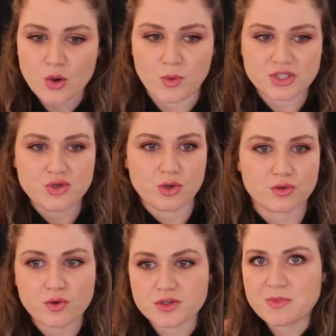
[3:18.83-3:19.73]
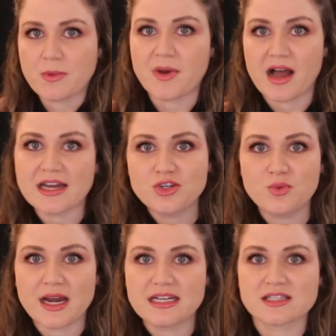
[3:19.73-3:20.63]
once you go through there's people behind you
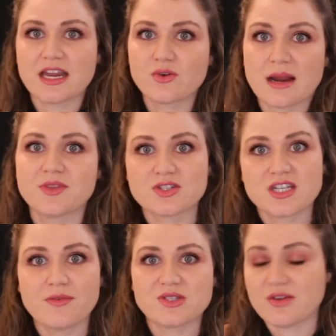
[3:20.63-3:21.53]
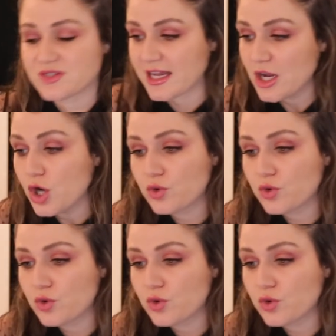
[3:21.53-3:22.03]
waiting to like grab their stuff so you have to like